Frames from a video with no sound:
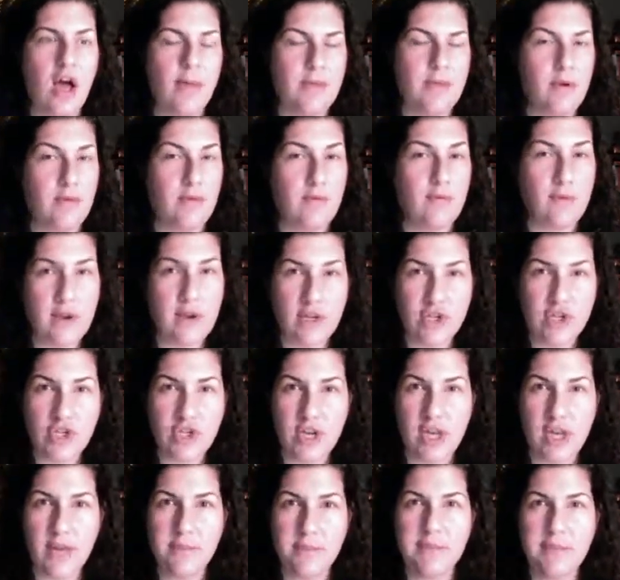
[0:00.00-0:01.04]
your
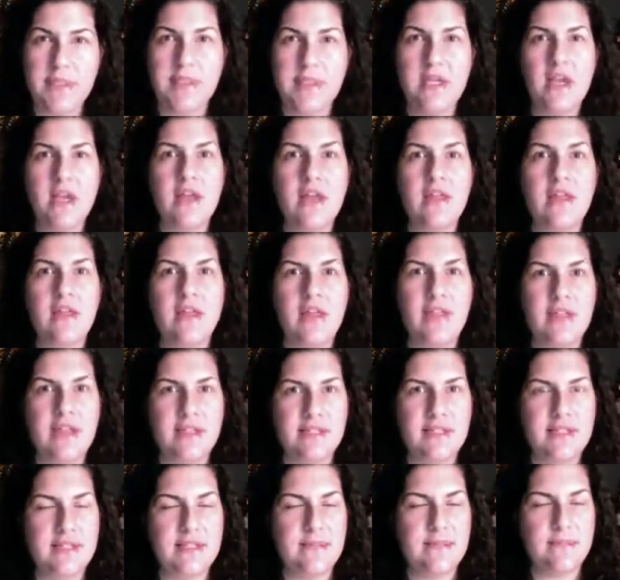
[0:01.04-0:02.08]
friendships,
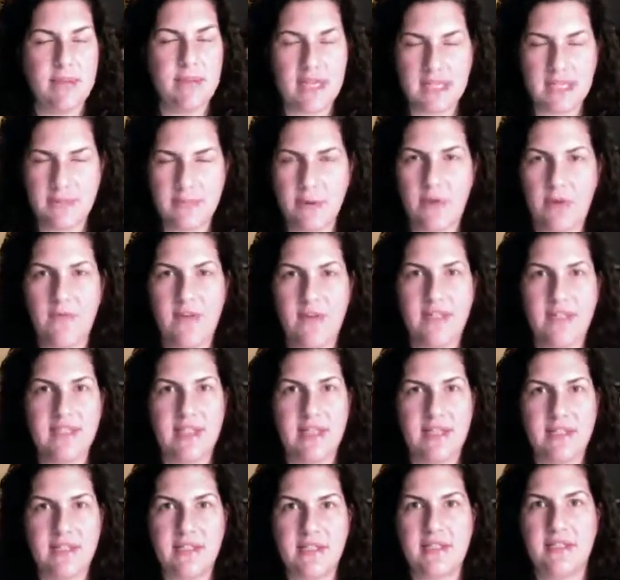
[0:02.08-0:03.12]
this makes perfect
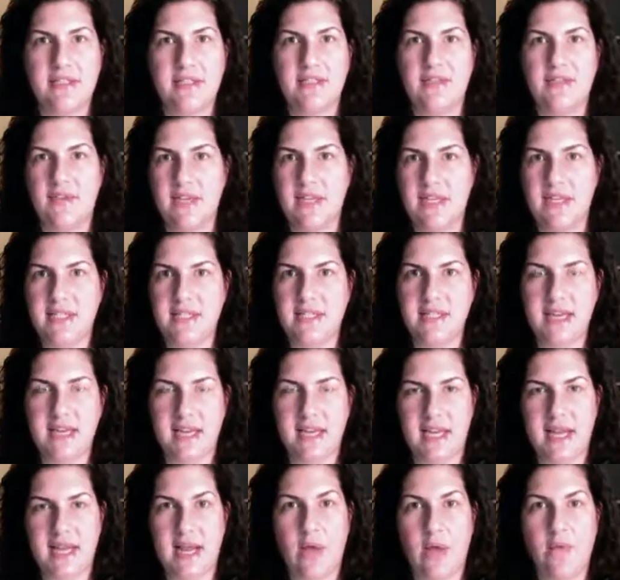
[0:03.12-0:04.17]
sense because Venus is
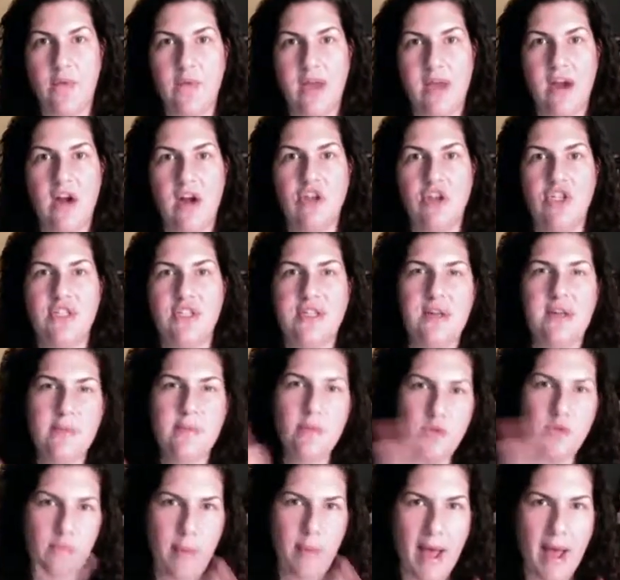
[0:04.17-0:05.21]
hanging out there. She's going to
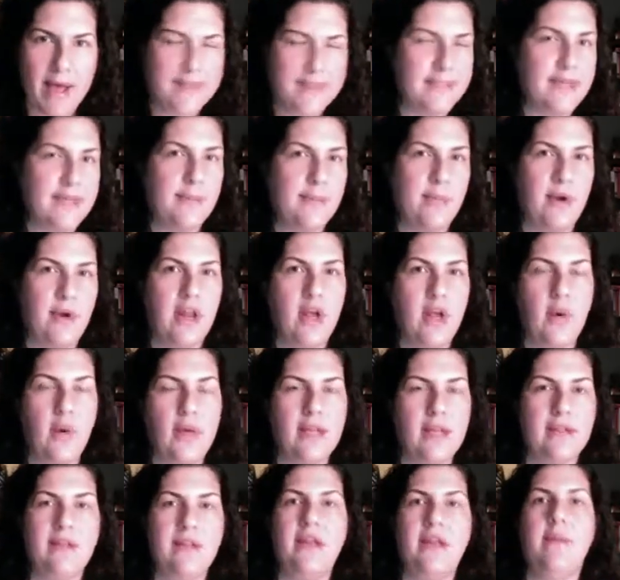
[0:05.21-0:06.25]
move past it pretty
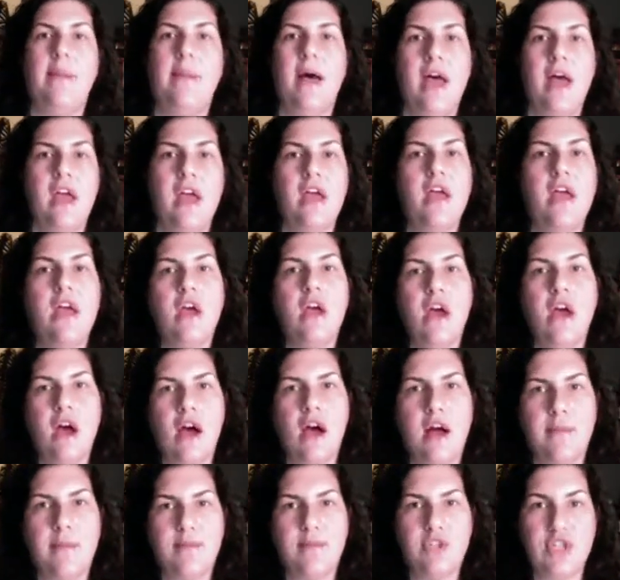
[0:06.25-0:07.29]
quickly, but
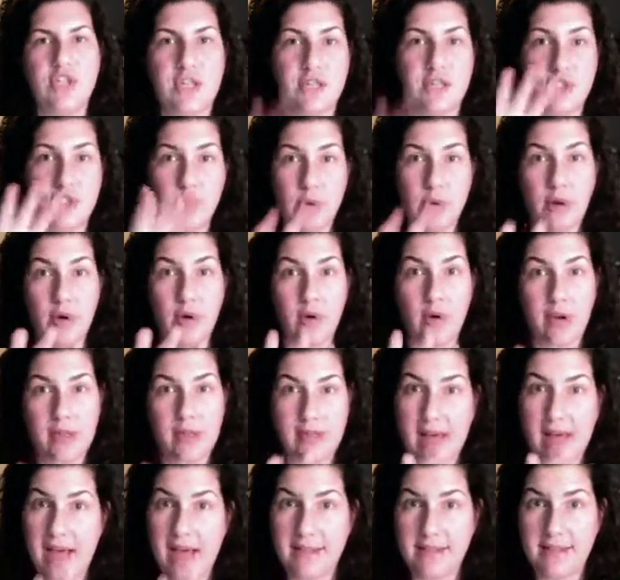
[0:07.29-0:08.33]
she is
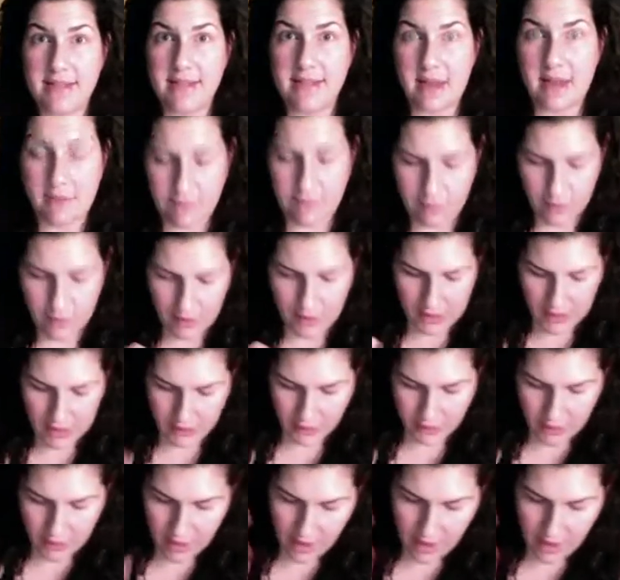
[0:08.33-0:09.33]
triggering that stuff for you.